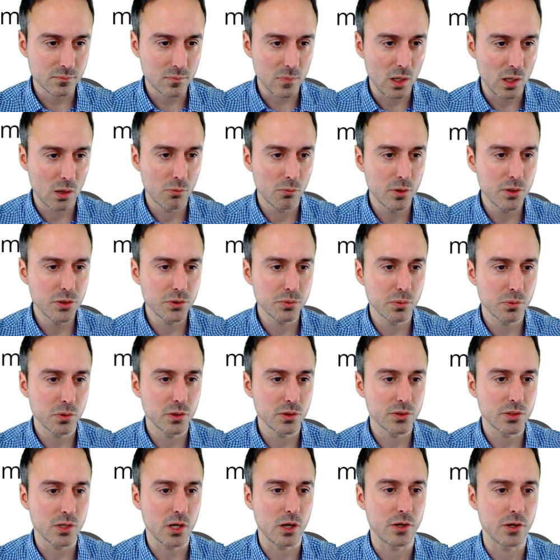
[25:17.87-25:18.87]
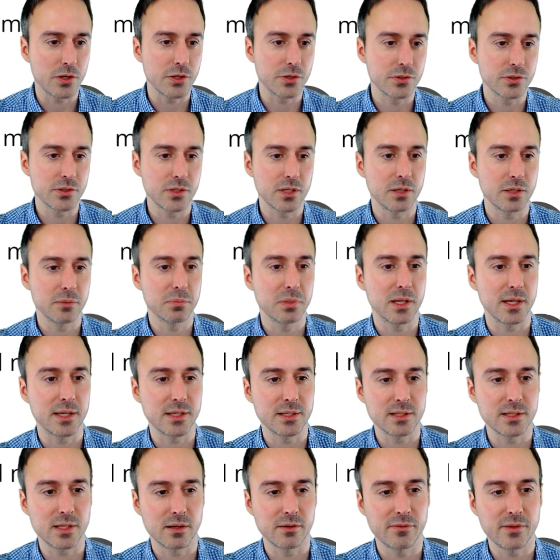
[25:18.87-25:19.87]
Which words are used in
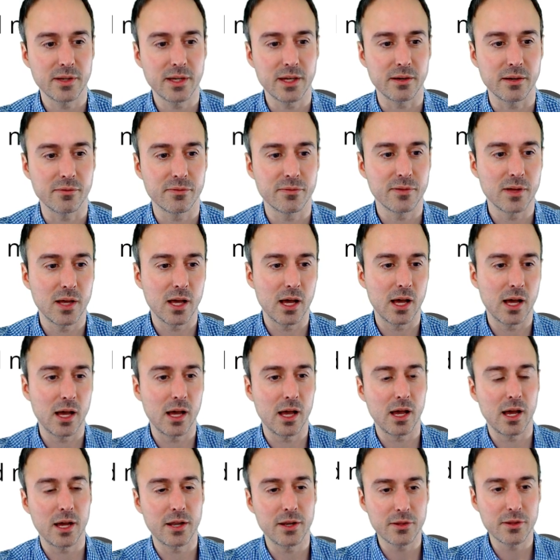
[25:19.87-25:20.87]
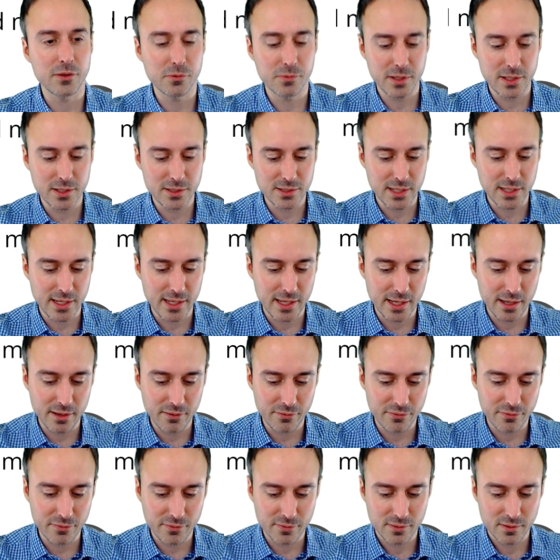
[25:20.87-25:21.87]
place of if? Uh, another way to say if,
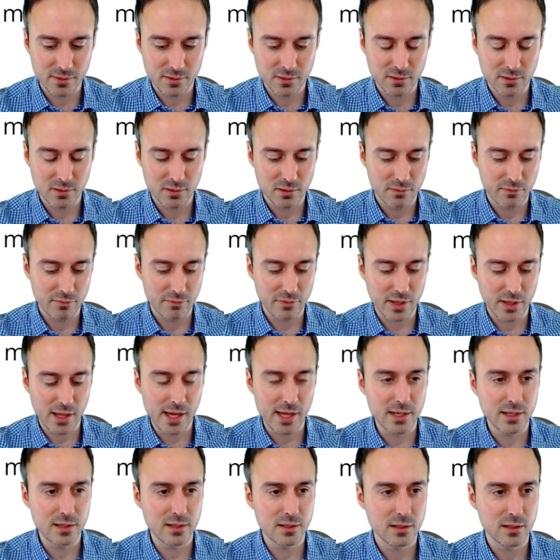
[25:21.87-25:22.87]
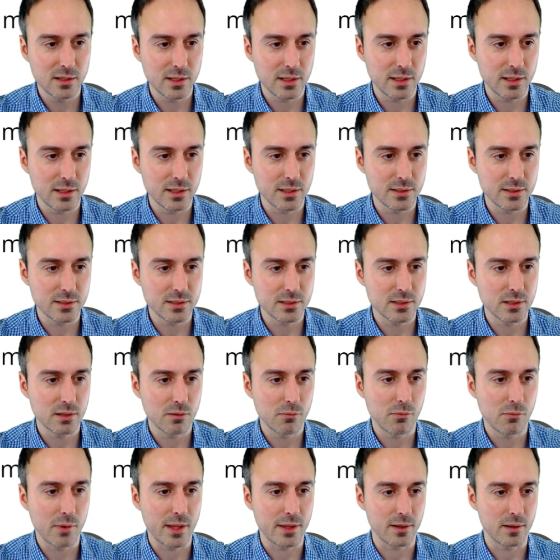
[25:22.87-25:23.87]
Vlad, is
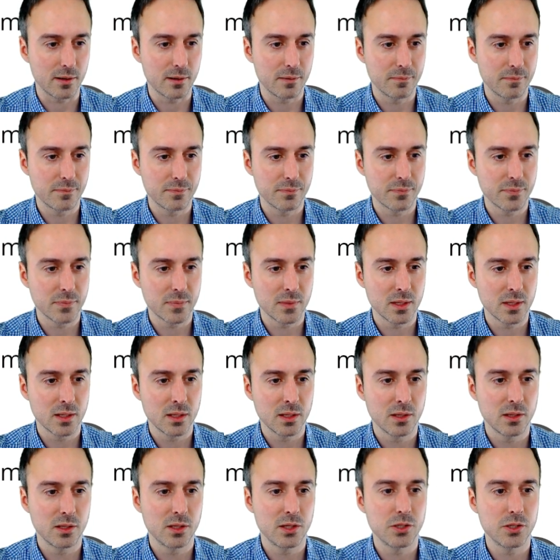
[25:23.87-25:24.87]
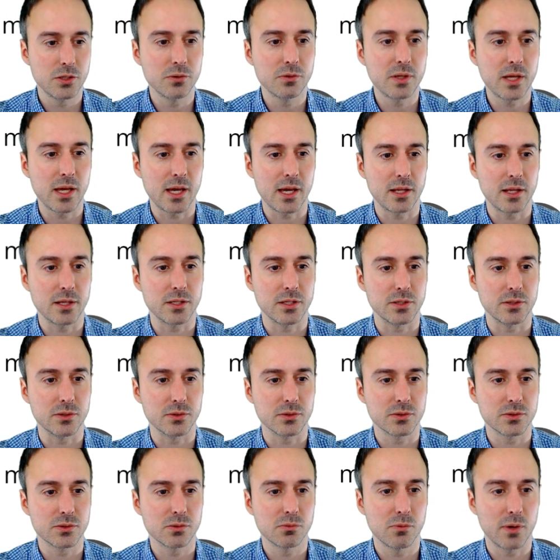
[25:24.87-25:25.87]
whether. You can
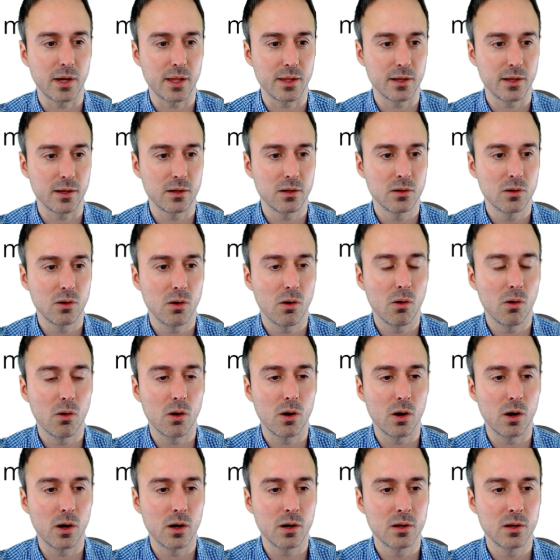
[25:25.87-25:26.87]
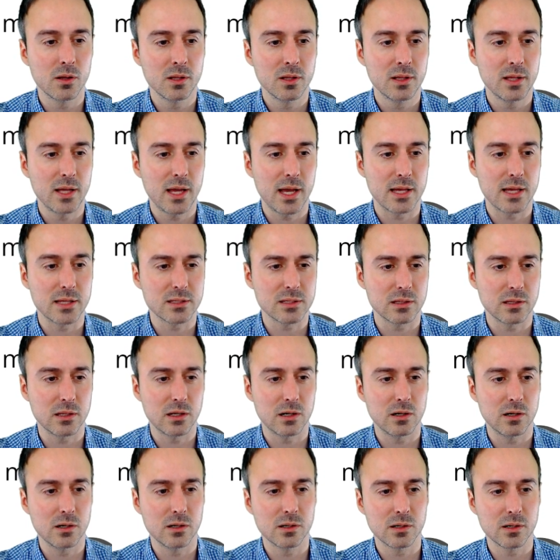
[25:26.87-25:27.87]
use whether. Or as
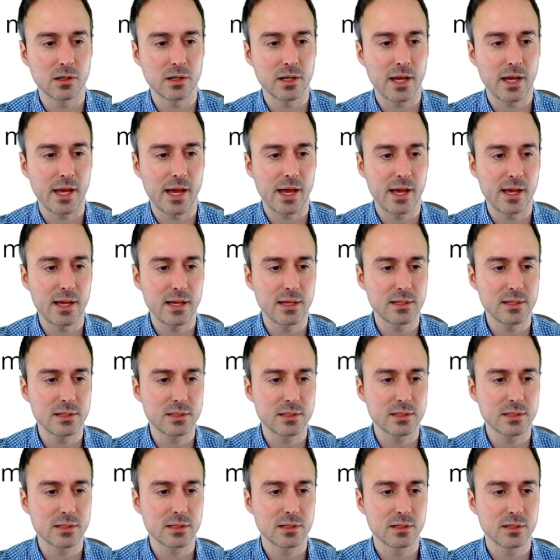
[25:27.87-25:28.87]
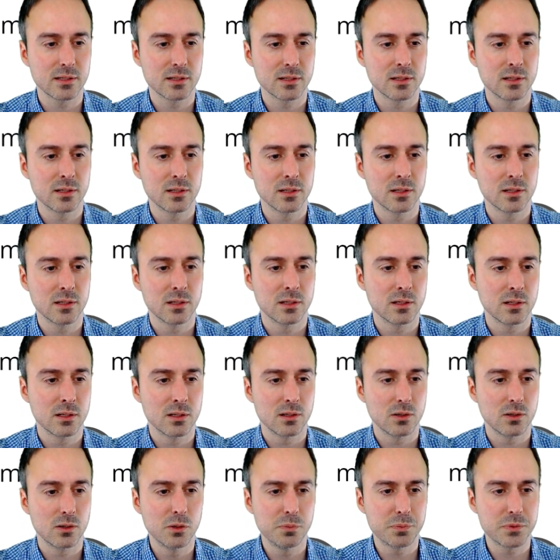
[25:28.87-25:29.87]
long as,
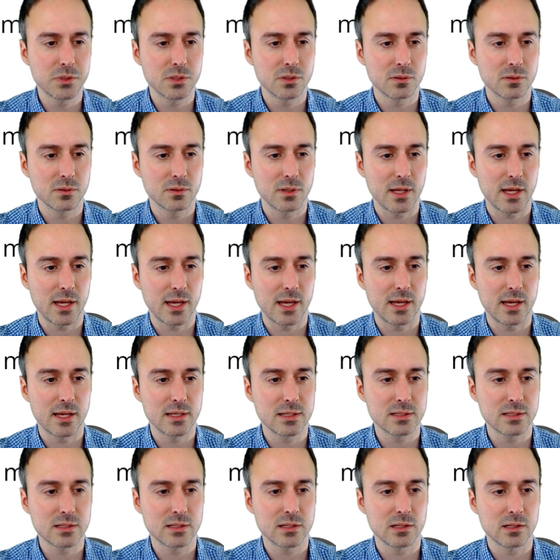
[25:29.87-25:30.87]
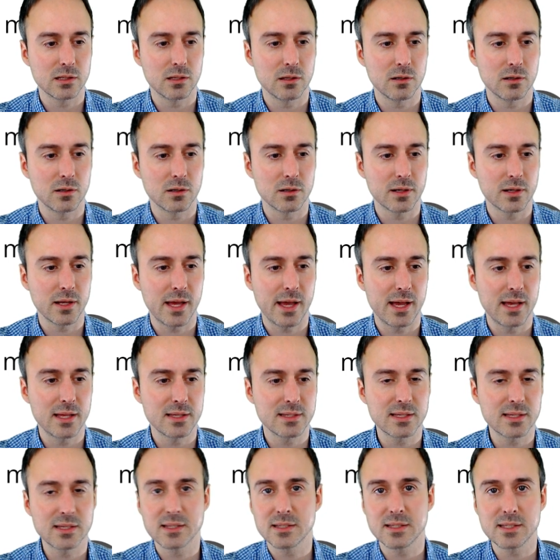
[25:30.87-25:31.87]
oops, as long
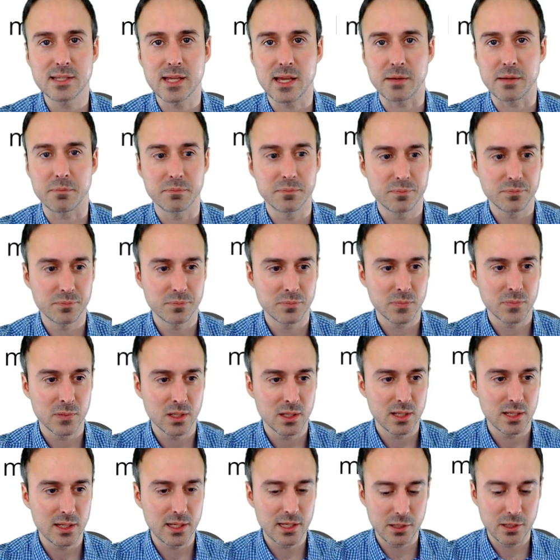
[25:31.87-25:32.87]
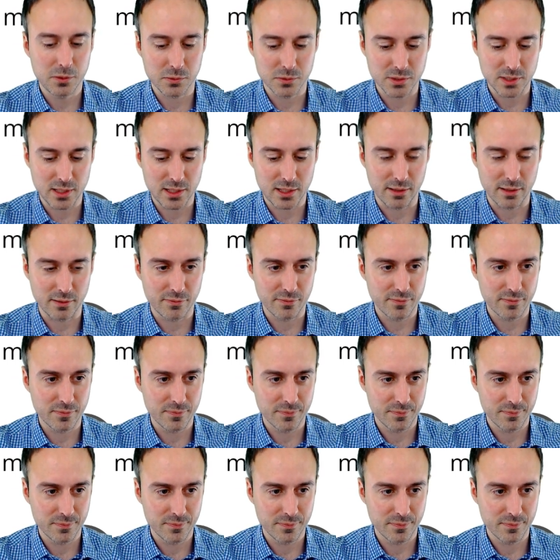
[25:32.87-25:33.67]
as same equals if.